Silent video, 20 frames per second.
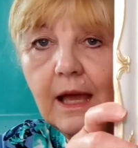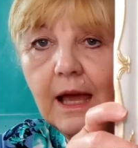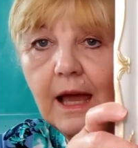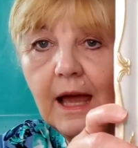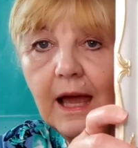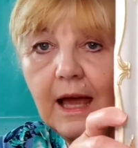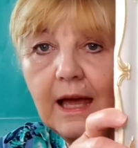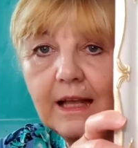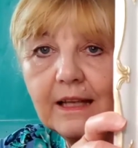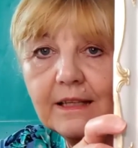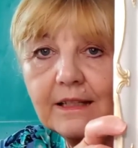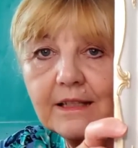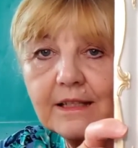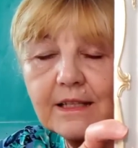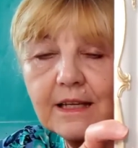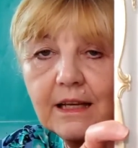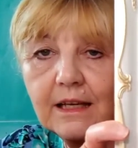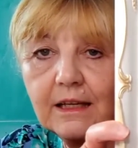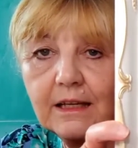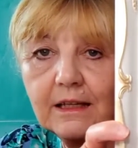And
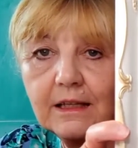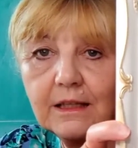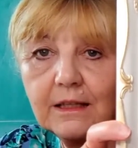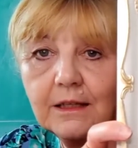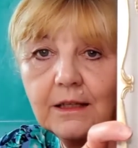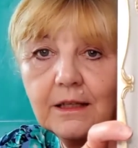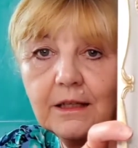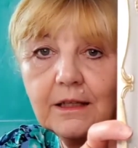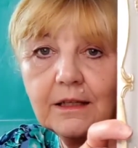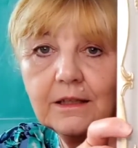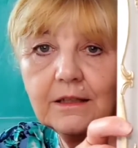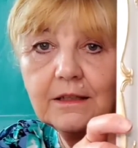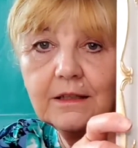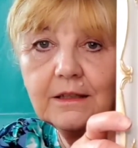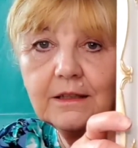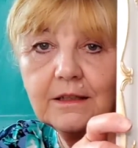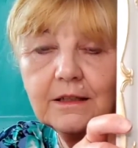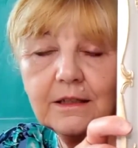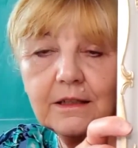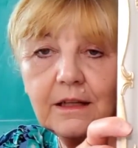uh,
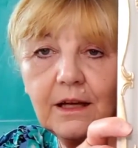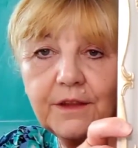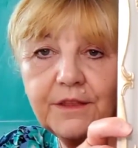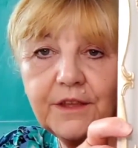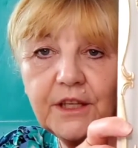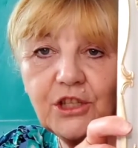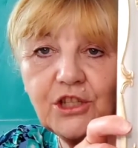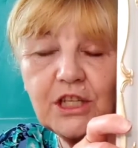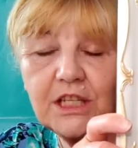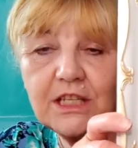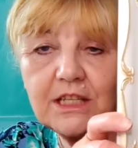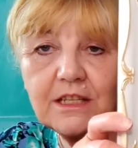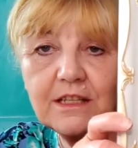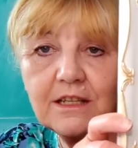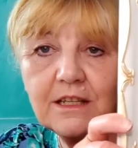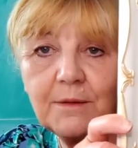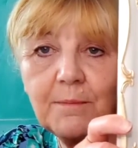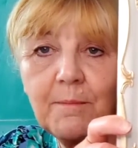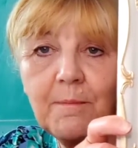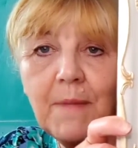I think she did
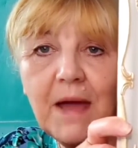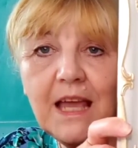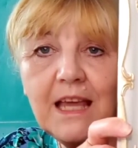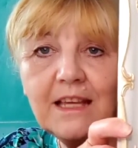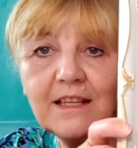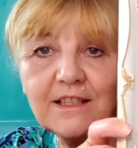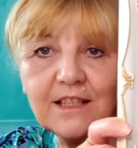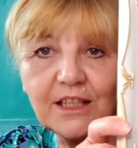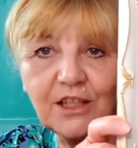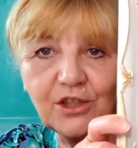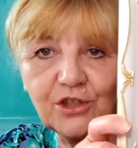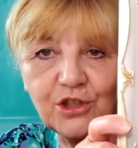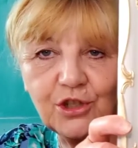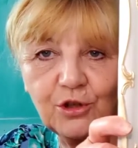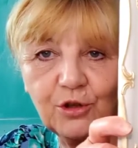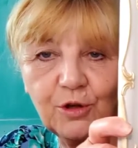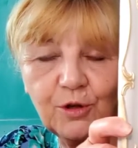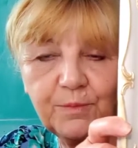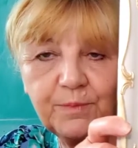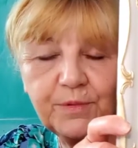an amazing
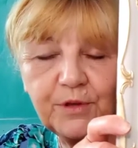job